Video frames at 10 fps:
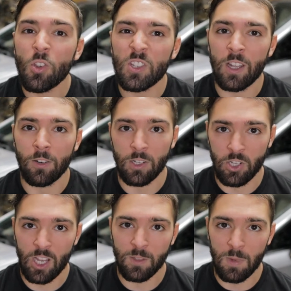center
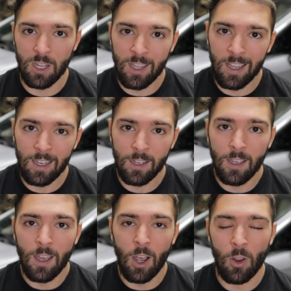adjustment kit,
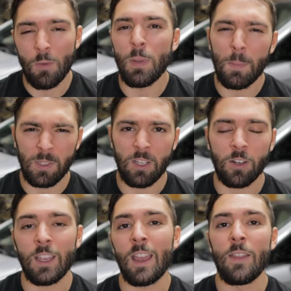or the bump
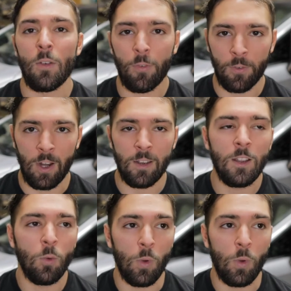steer kit in the front,